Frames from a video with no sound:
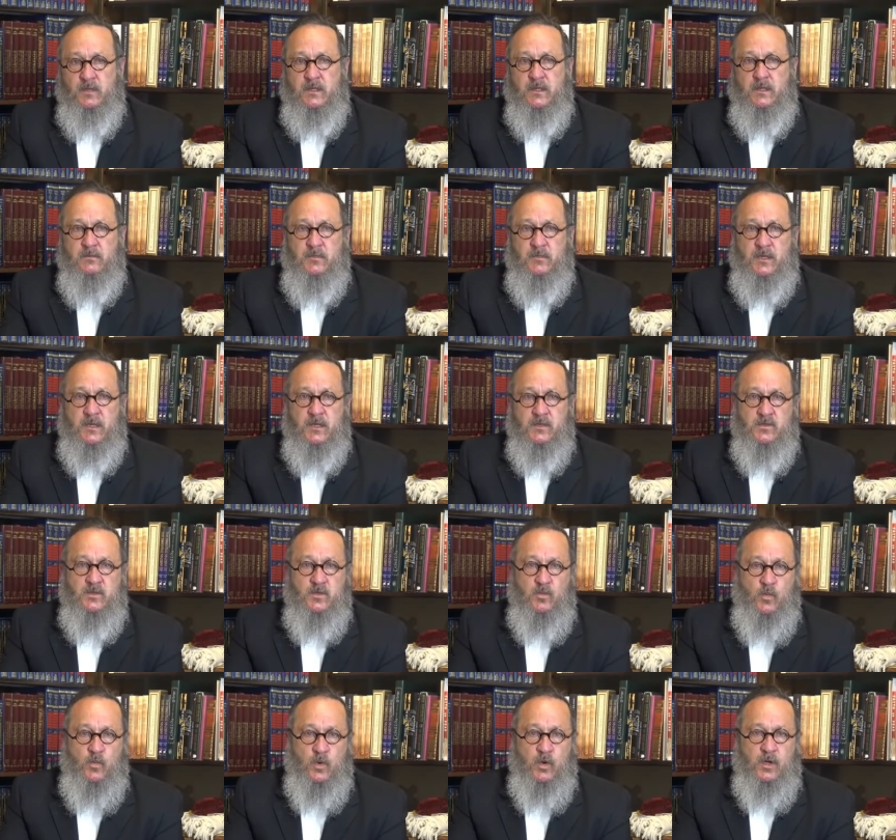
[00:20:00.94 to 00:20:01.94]
because the
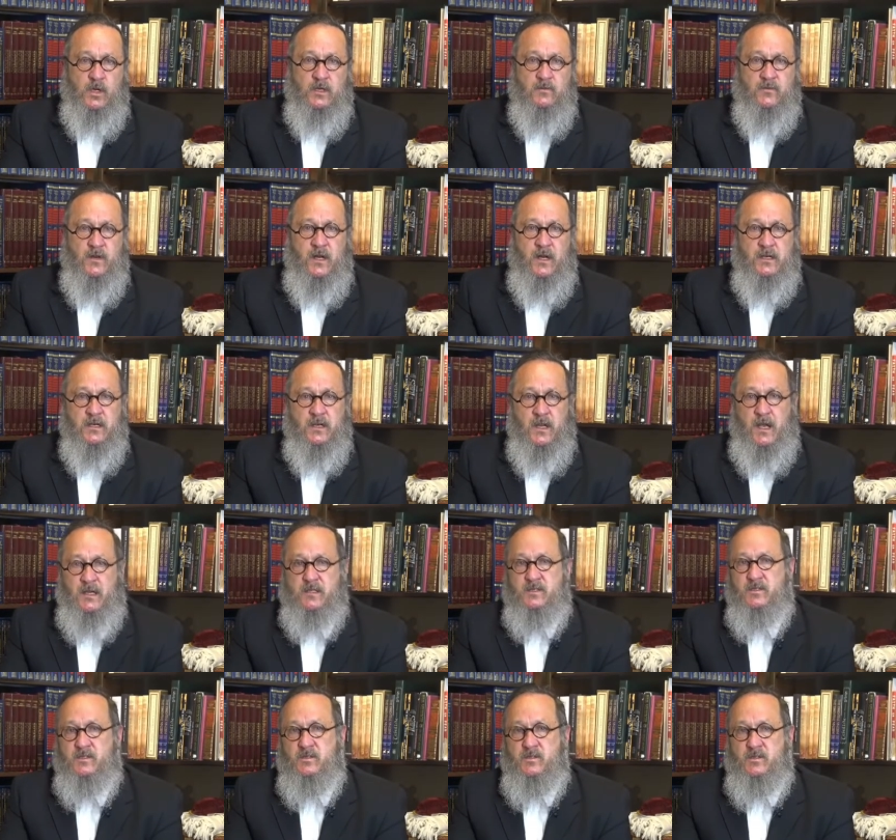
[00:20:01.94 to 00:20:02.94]
work of an
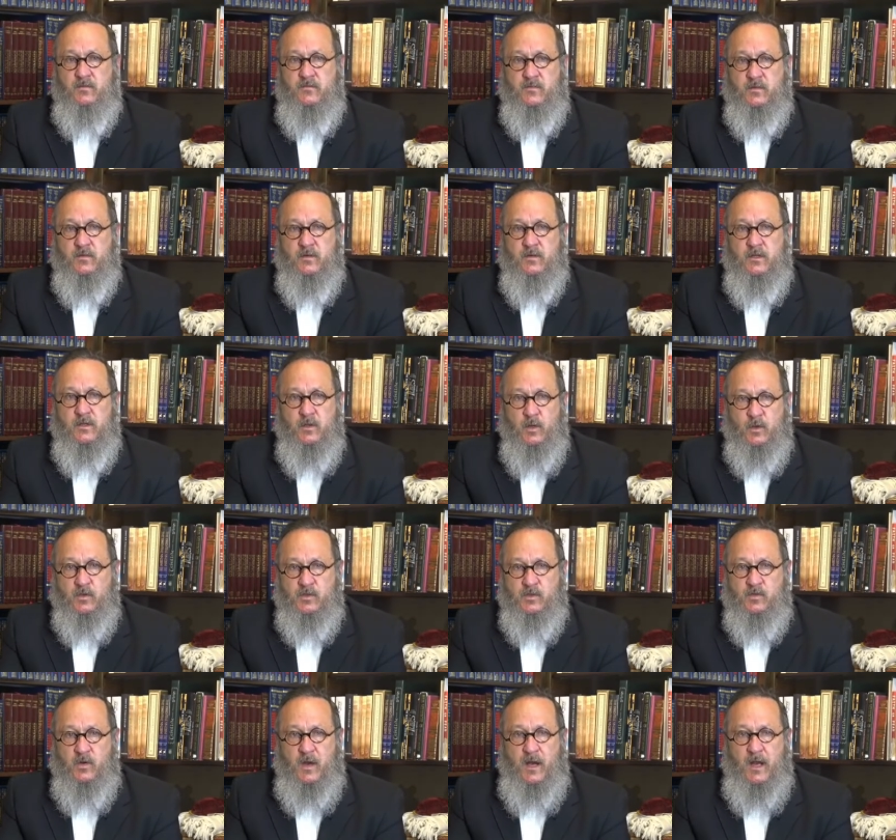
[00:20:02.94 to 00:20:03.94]
unlicensed or
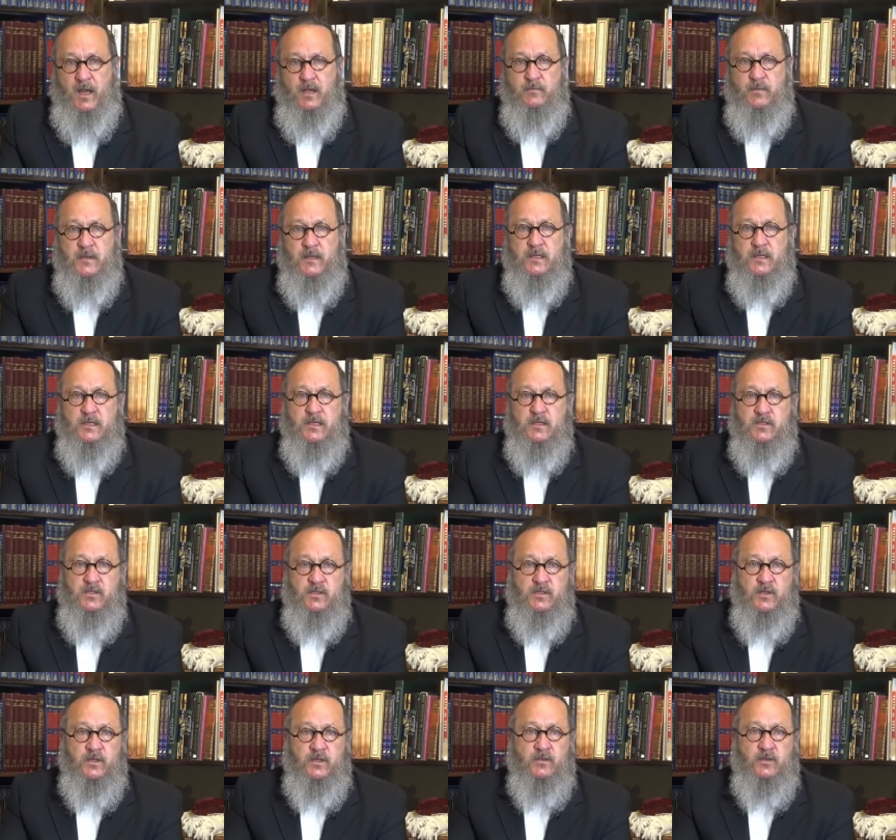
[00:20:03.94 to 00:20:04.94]
scribe
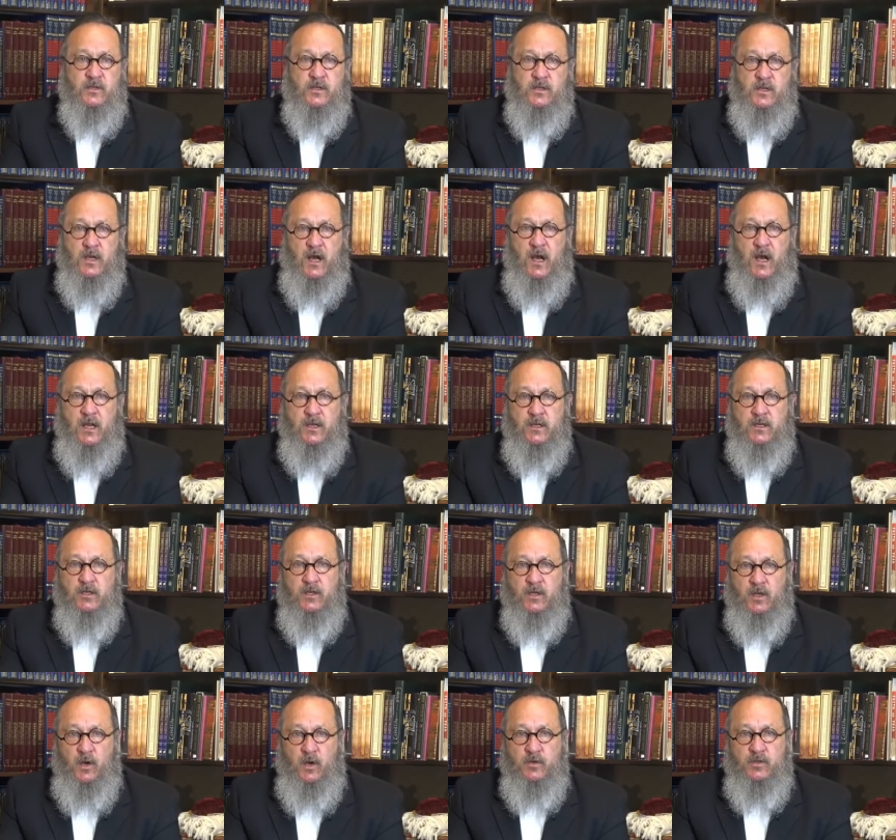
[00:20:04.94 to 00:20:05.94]
considered
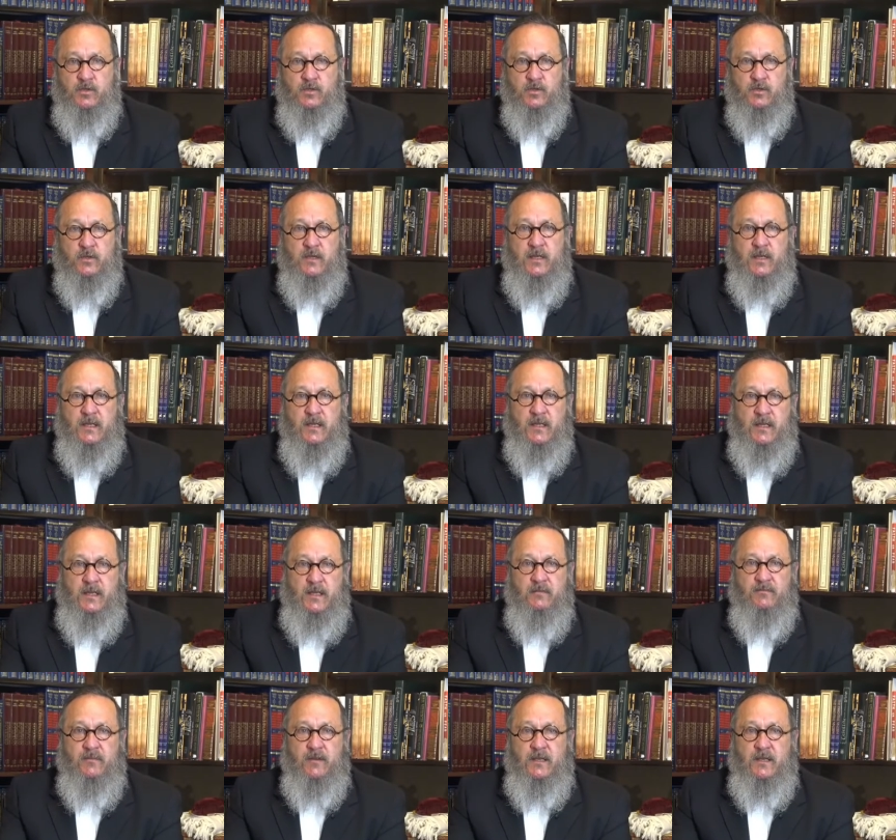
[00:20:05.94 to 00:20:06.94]
non-kosher,
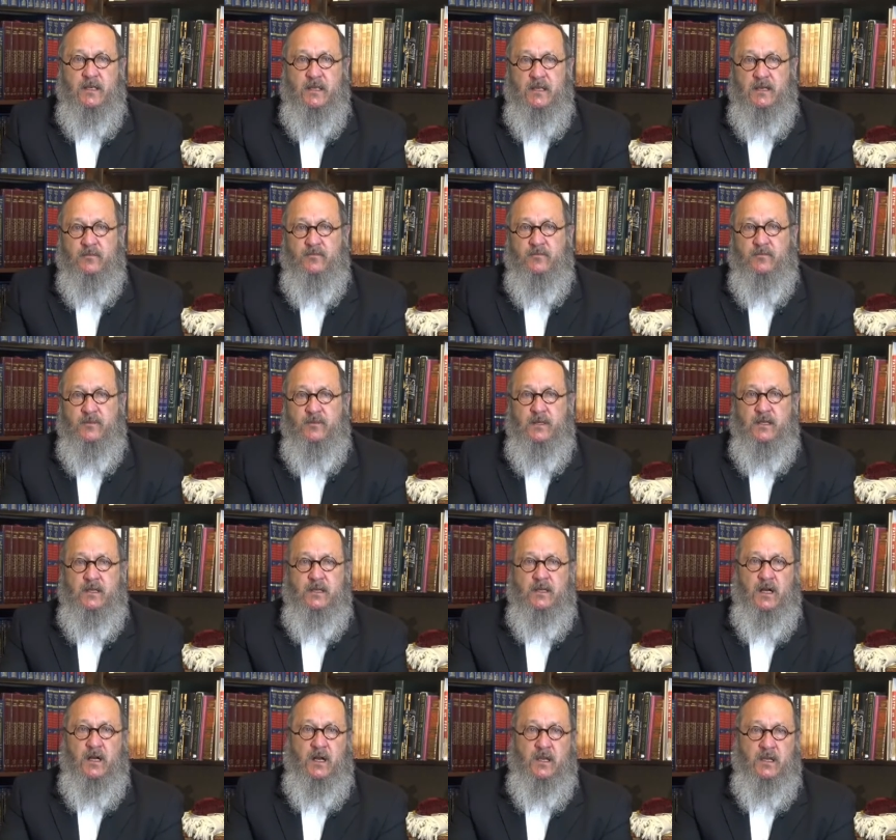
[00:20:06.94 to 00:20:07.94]
even if
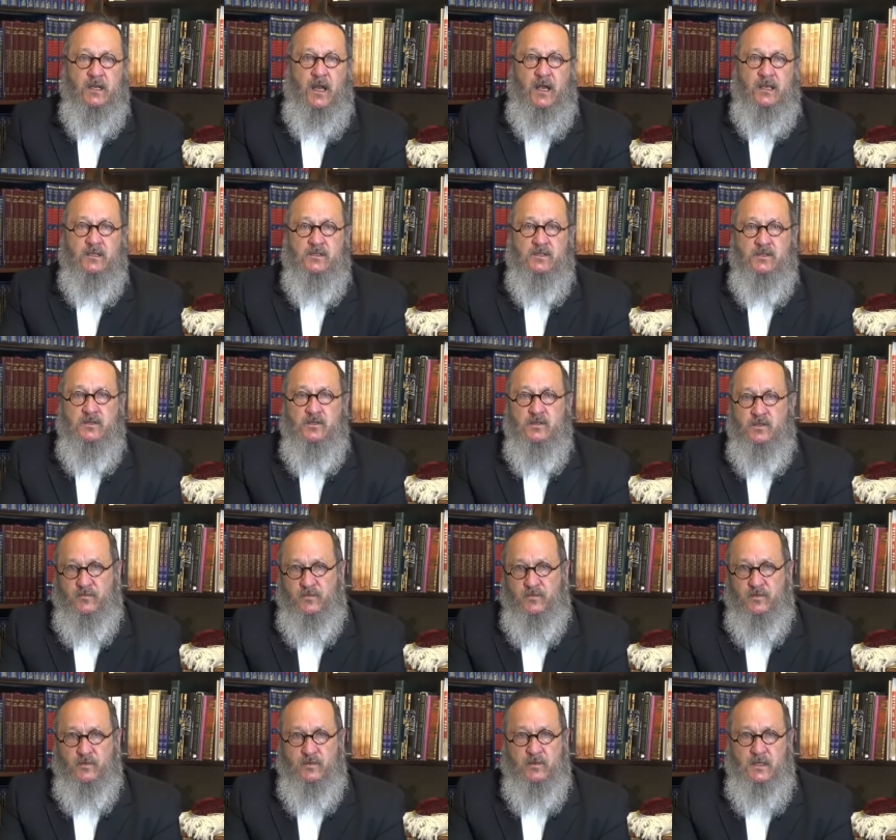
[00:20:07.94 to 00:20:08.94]
the unlicensed
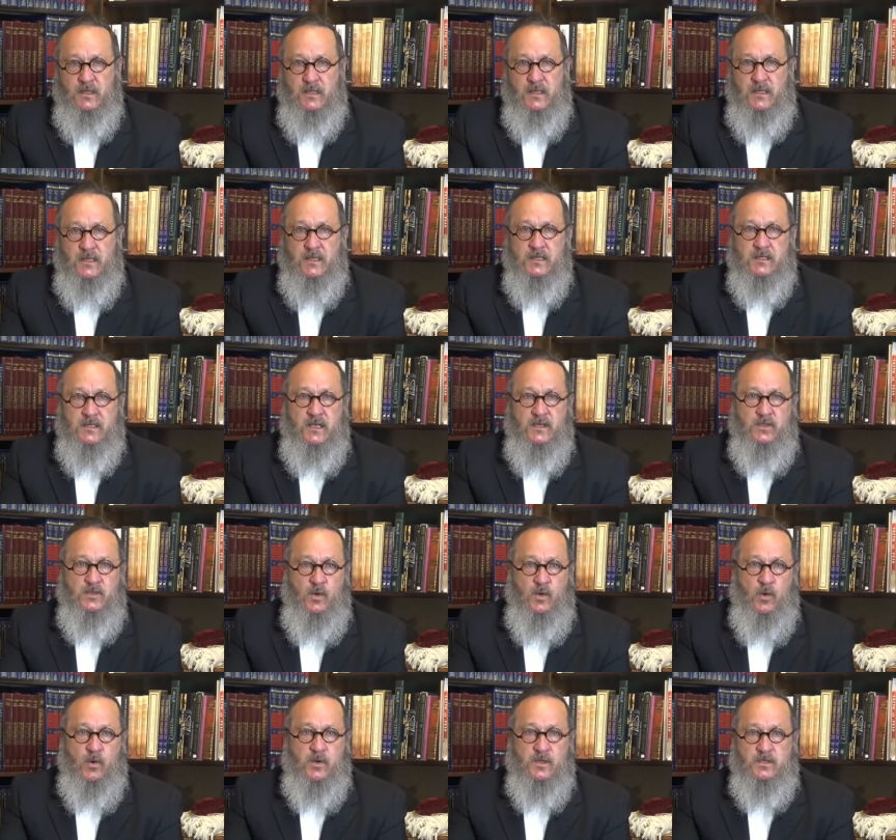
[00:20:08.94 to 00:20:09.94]
is a
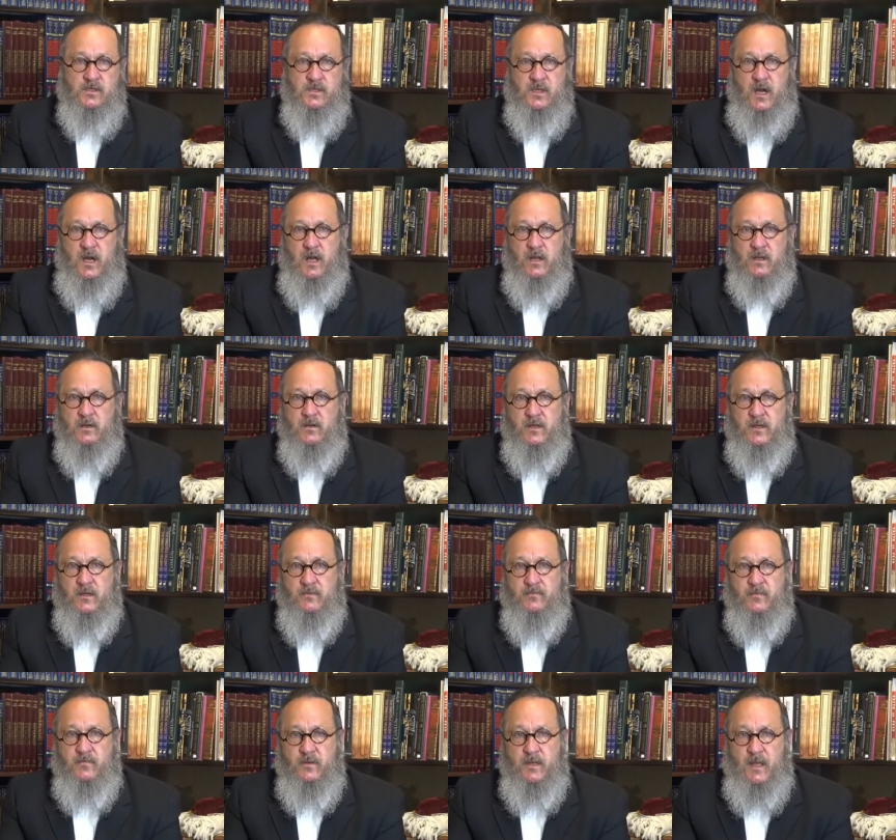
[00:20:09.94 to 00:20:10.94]
Torah scholar,
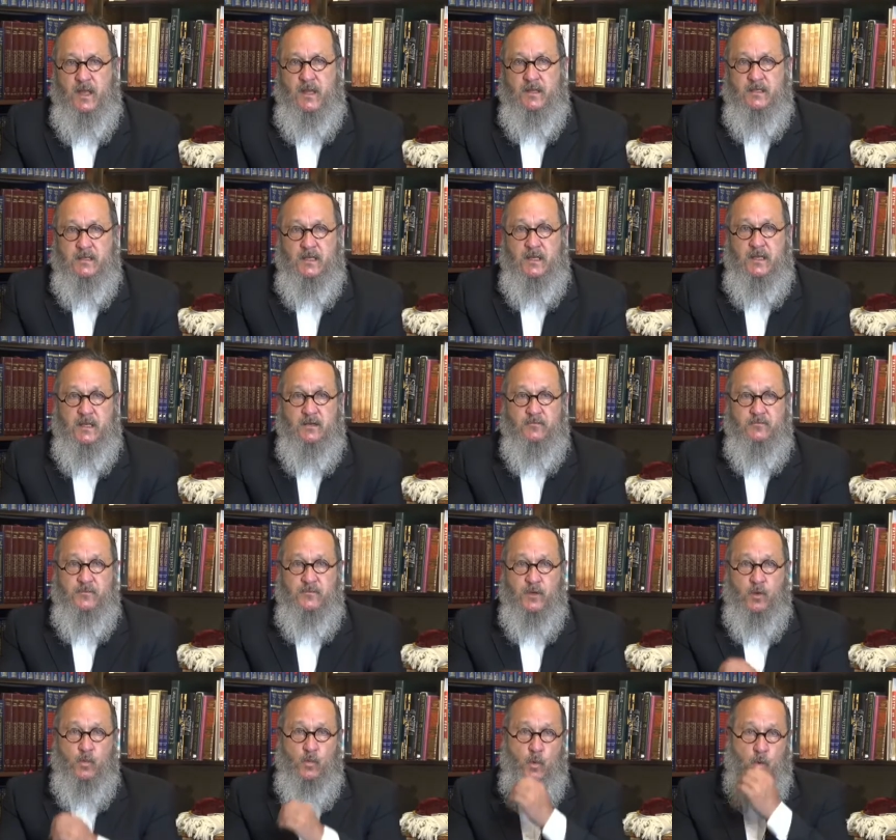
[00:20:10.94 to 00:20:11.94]
if
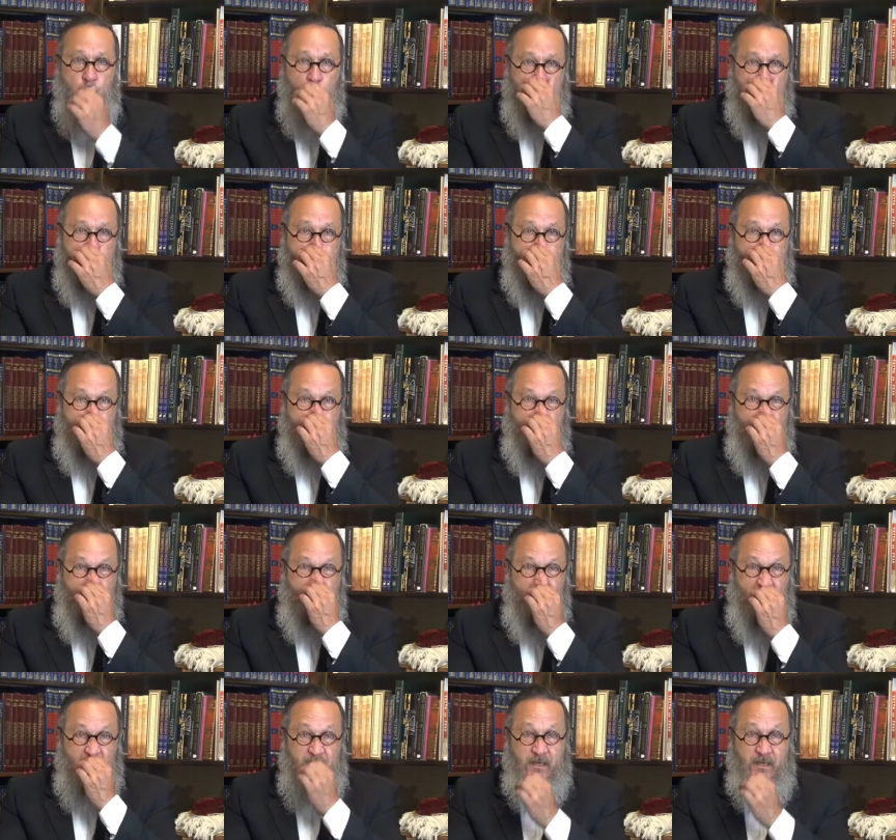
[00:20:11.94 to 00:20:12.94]
their work
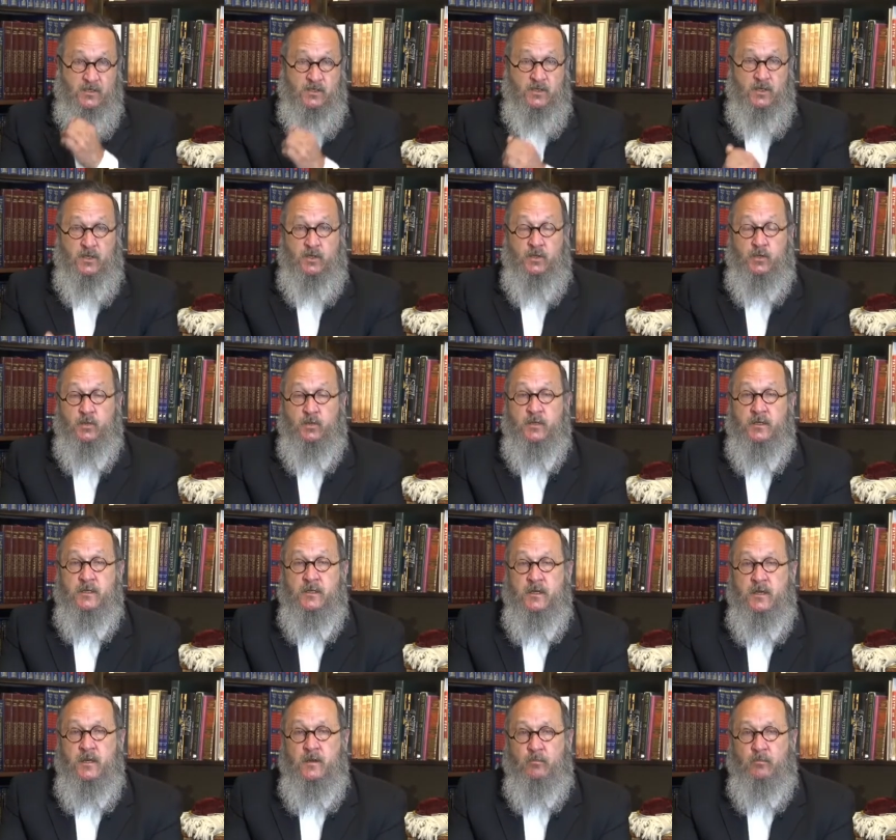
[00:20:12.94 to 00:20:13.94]
is executed
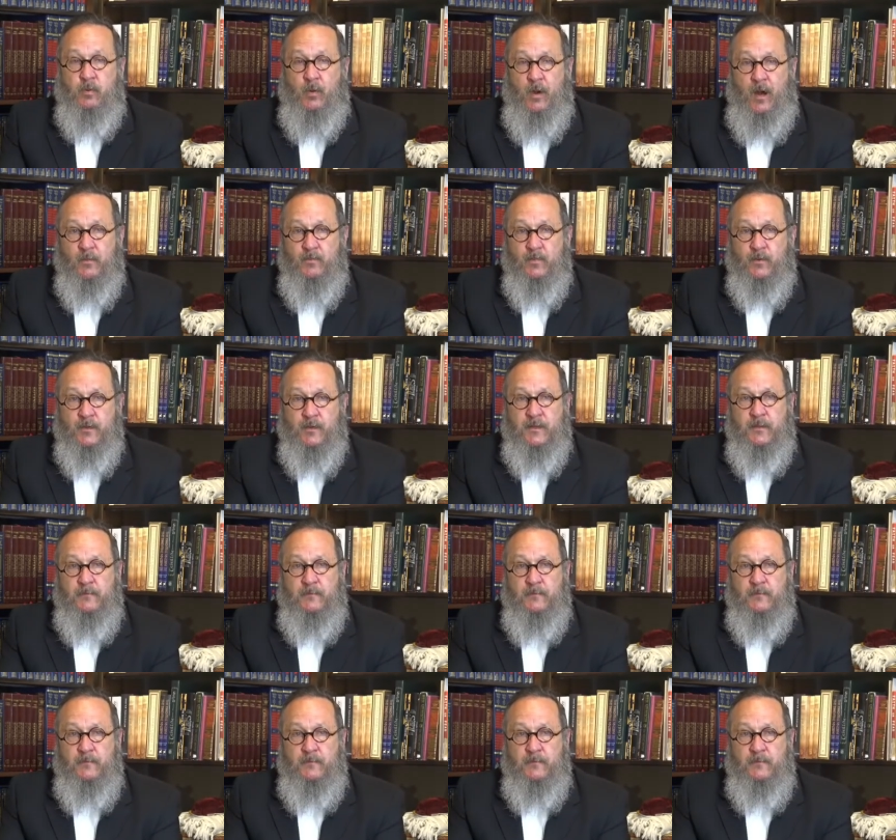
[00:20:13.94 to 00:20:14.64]
properly.